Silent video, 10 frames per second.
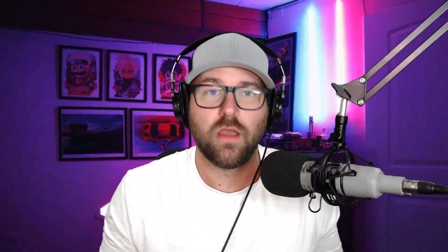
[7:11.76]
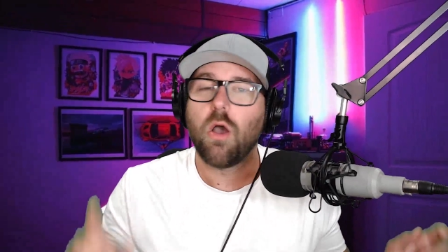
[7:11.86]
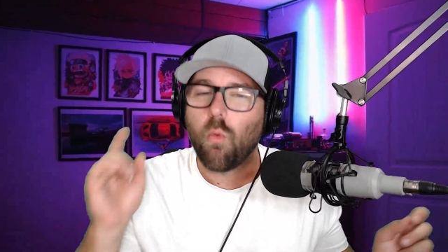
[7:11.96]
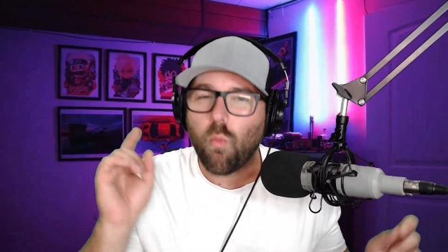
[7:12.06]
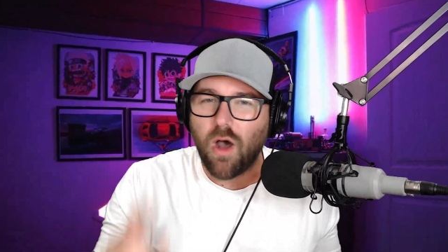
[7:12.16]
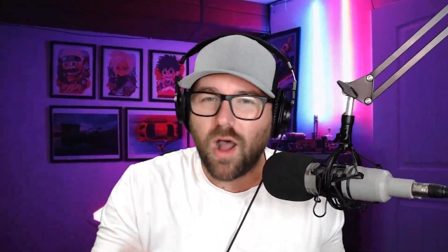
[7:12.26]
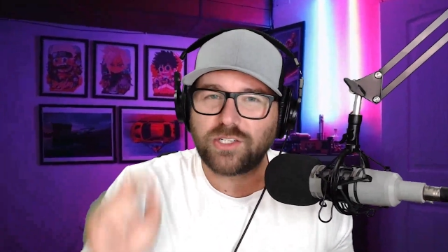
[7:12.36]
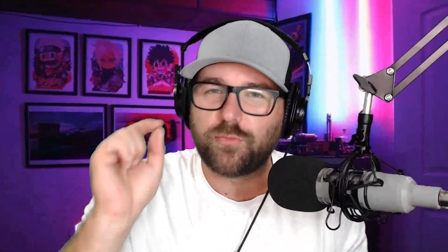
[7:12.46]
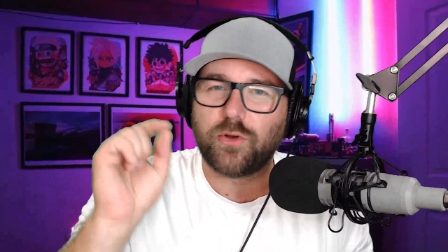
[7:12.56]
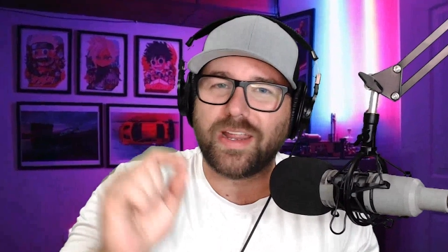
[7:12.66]

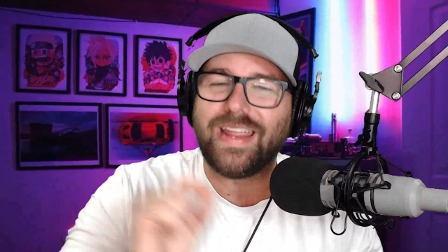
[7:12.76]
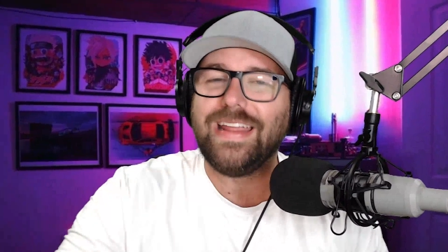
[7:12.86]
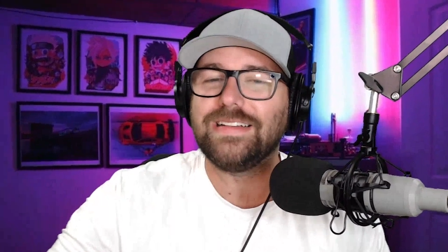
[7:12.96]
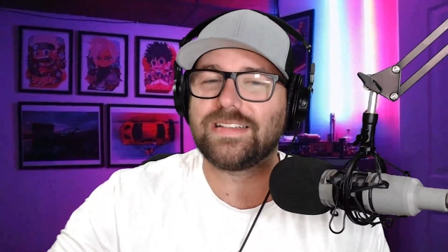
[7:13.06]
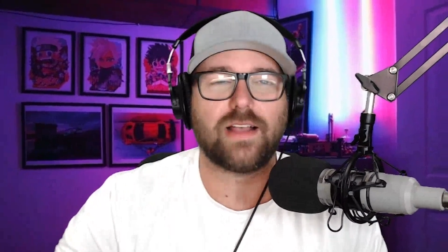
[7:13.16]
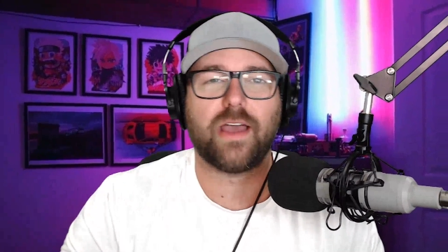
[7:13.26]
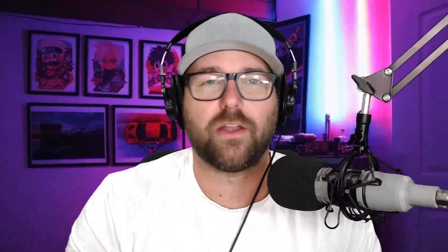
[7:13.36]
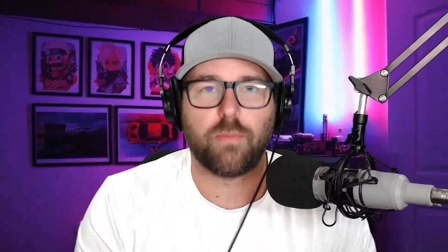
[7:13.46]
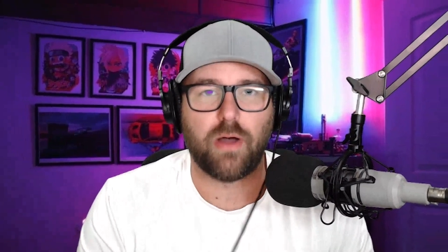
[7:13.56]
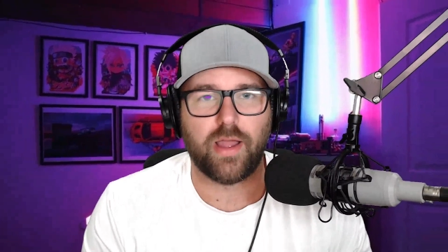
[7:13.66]
Watch for
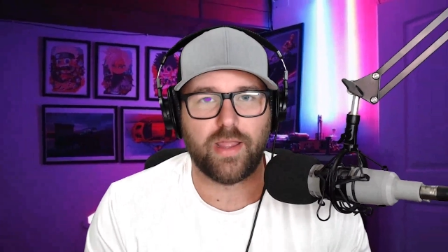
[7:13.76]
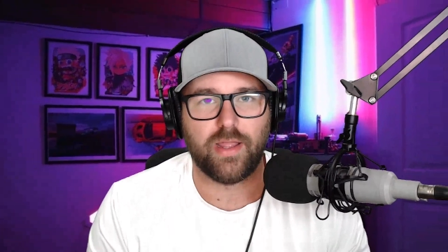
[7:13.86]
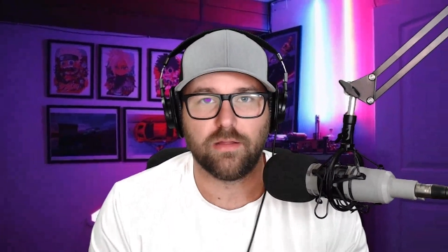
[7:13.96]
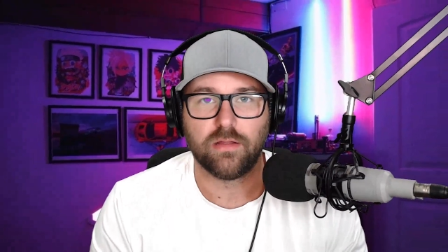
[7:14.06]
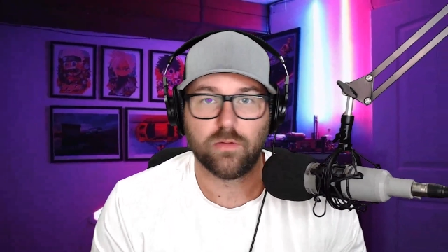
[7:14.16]
insider buying.